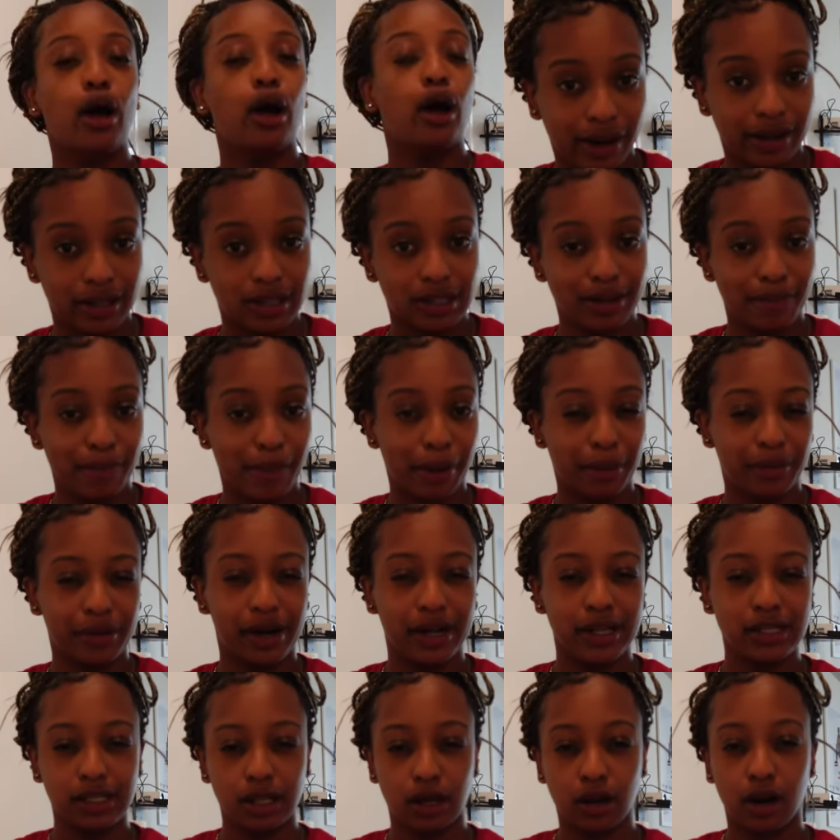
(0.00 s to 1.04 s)
trying to
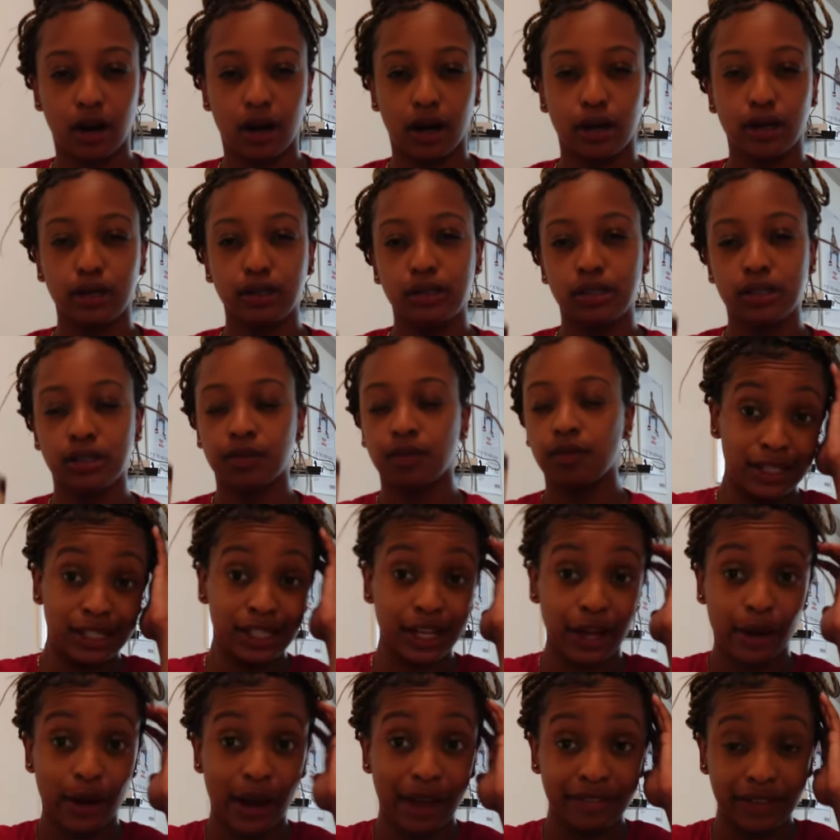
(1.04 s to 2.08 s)
memorize the cards.
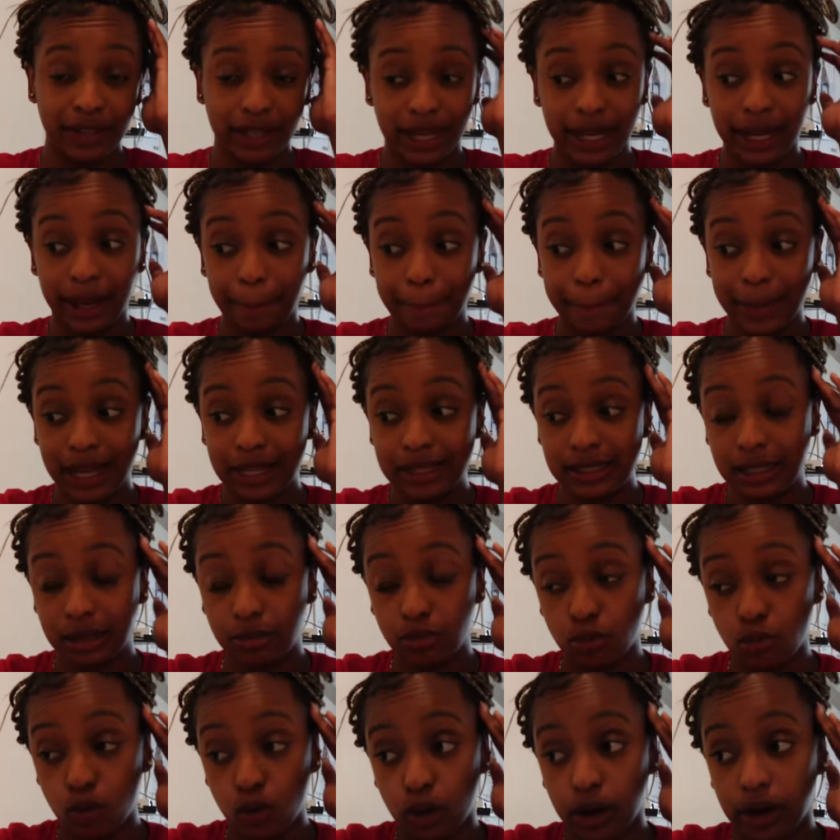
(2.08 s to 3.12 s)
So I feel like it makes it
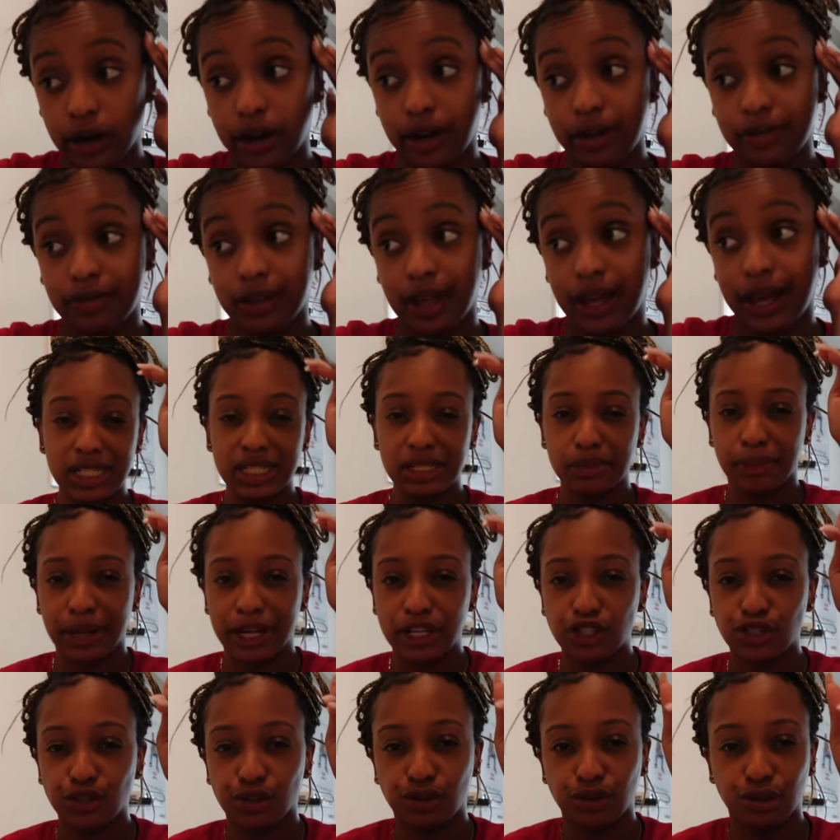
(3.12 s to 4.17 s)
more of like
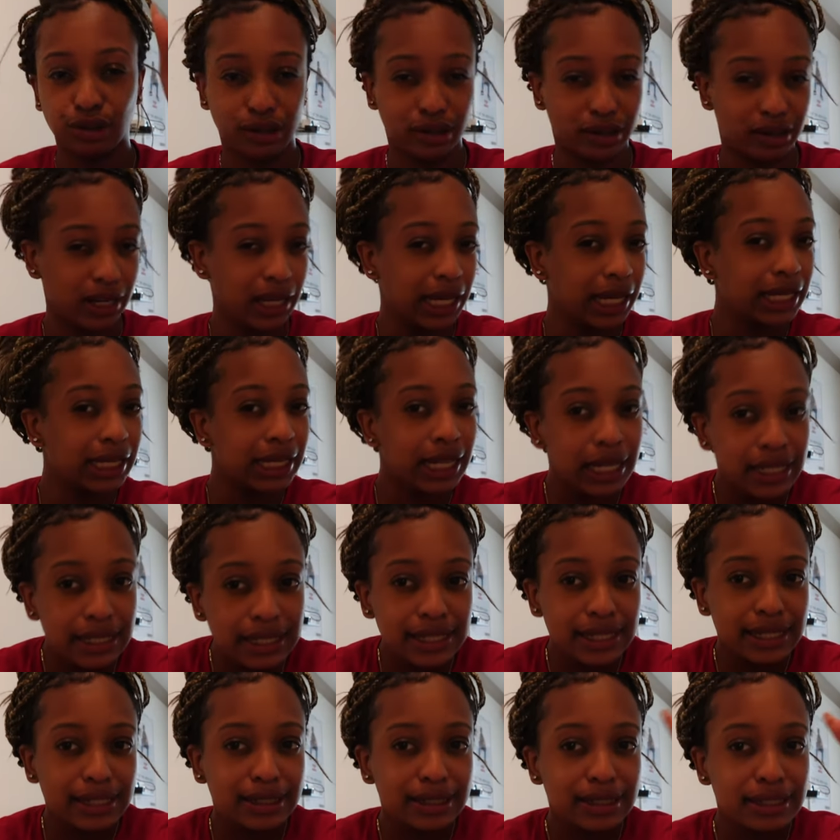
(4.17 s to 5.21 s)
spatial learning in that
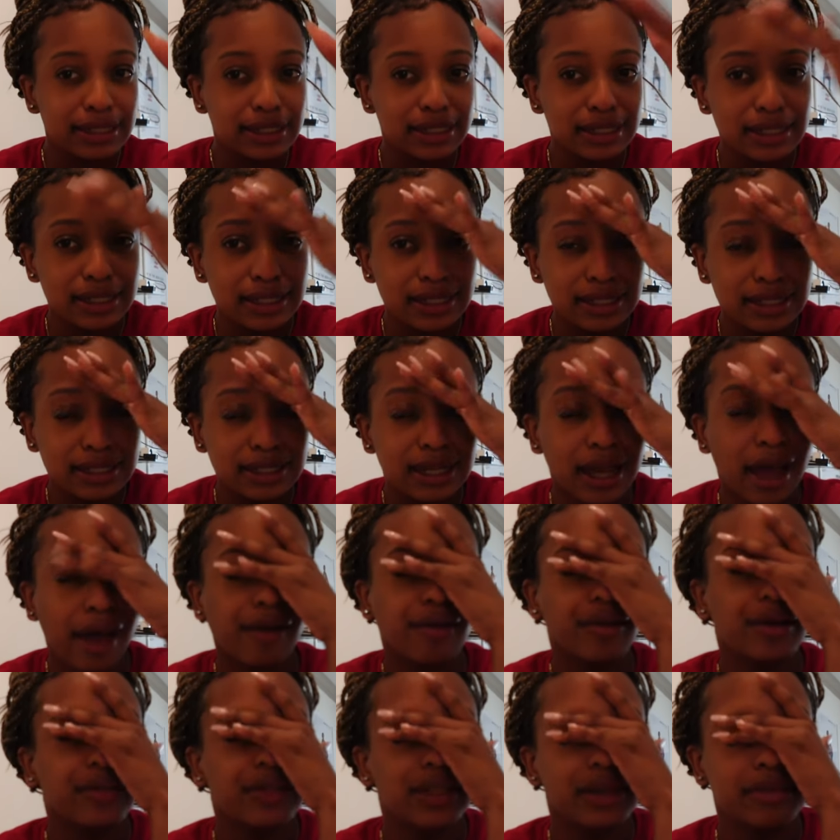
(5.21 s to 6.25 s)
sense. I don't
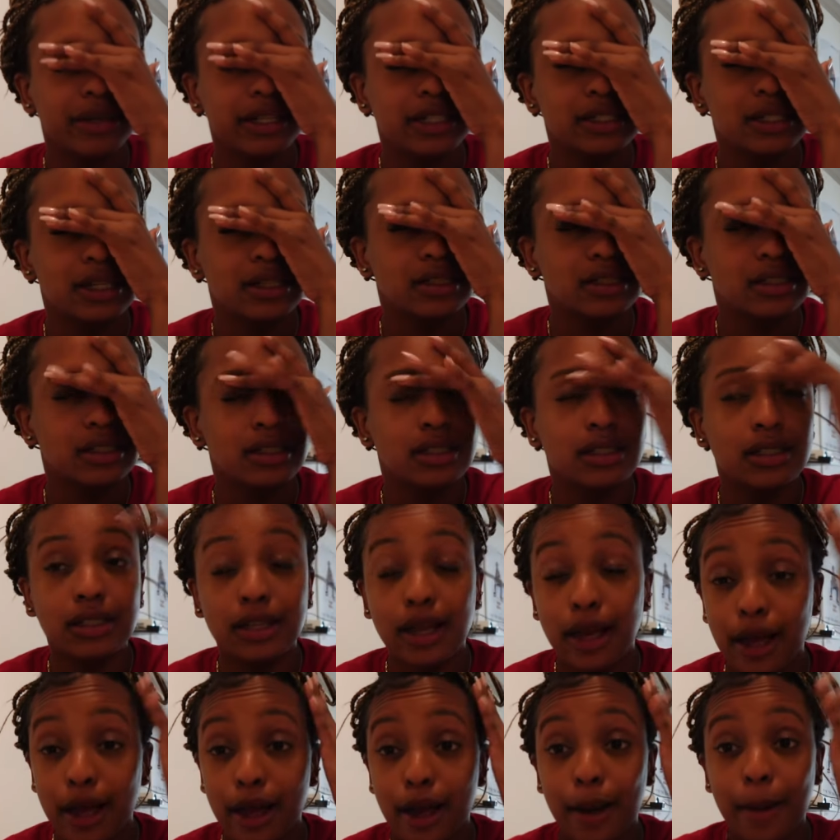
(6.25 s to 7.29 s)
know if that makes sense.
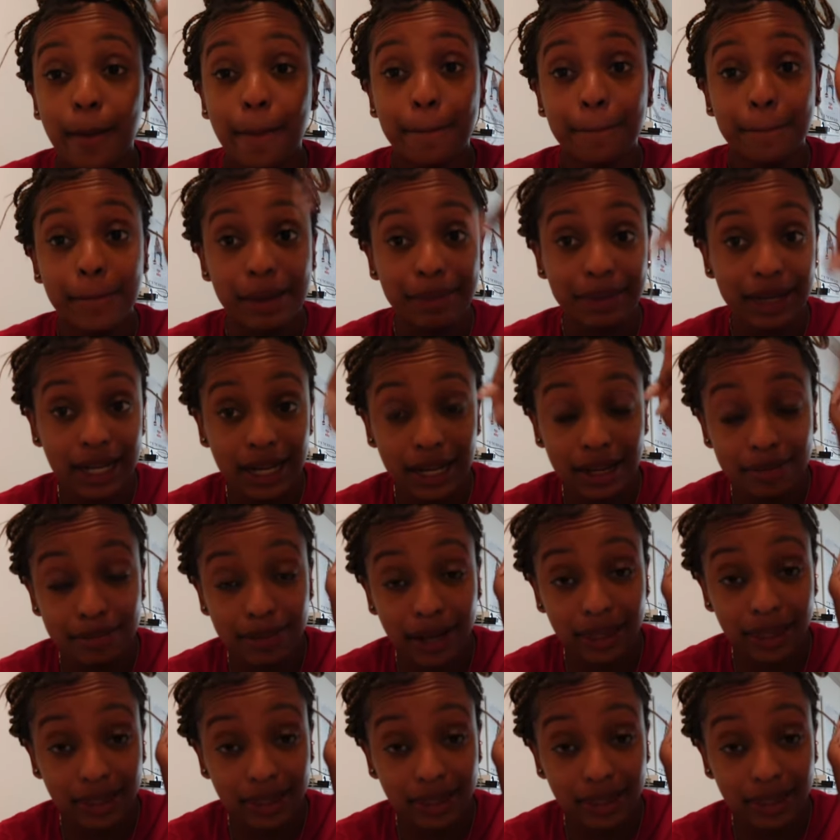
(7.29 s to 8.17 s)
But I'm gonna eat my